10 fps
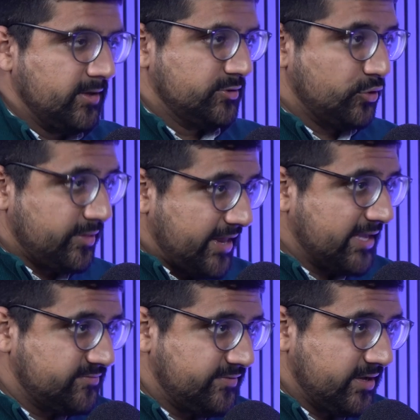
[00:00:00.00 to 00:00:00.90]
So the
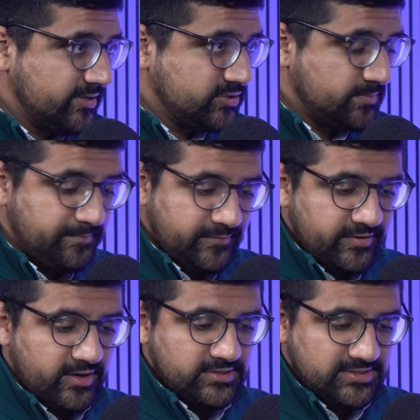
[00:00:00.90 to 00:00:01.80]
next verse,
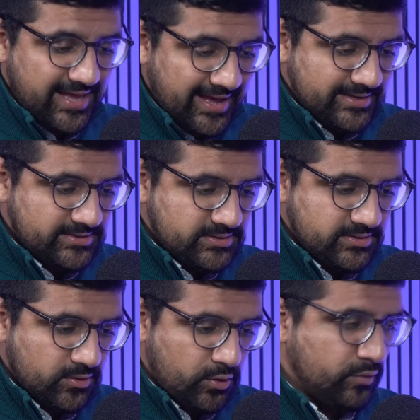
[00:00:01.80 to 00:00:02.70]
verse 8
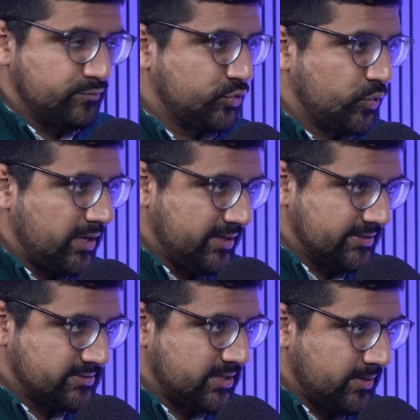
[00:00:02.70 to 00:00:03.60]
of Surah
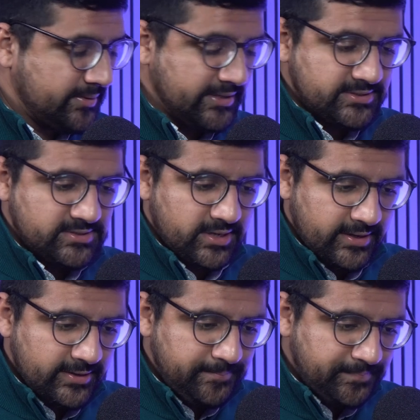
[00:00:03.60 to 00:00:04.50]
Al-Isra, Bani
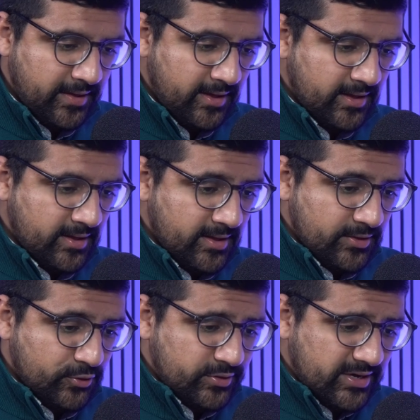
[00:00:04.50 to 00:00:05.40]
Israel,
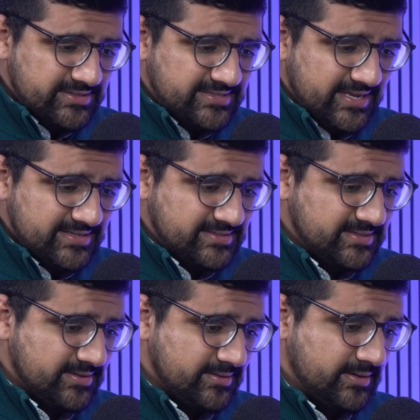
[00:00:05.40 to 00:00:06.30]
the Quran says,
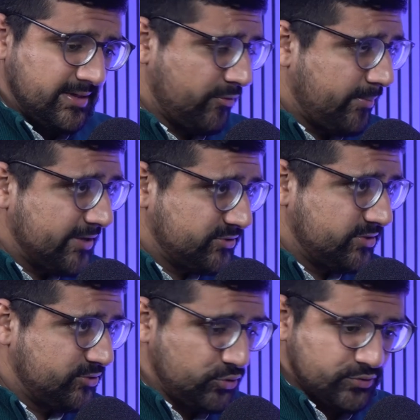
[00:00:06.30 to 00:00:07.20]
it reminds
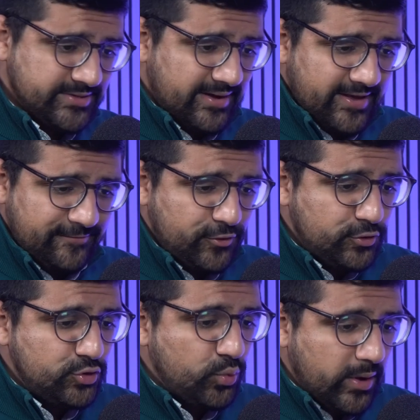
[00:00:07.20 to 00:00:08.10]
the Jews that if you
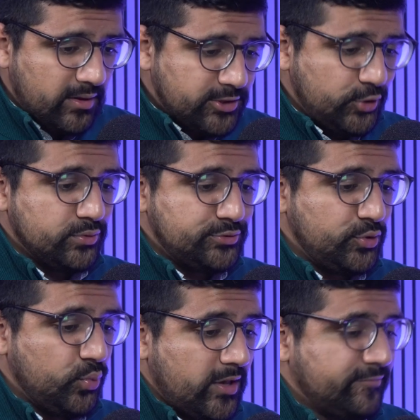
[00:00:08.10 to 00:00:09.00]
do well, you will
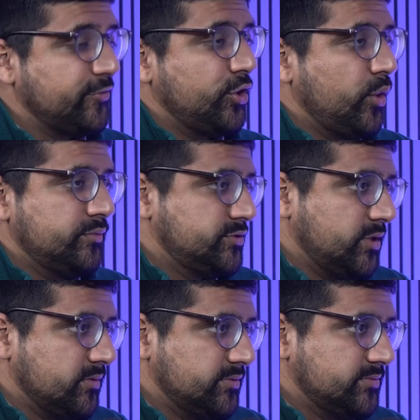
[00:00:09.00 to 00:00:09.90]
do well for your own
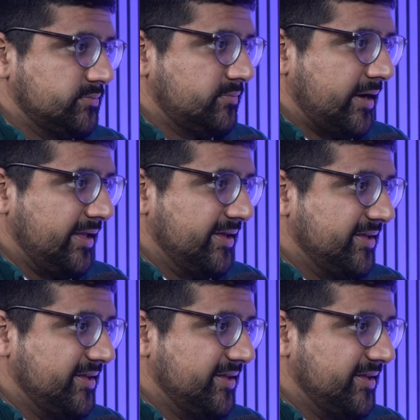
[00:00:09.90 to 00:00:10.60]
souls, right? Yeah.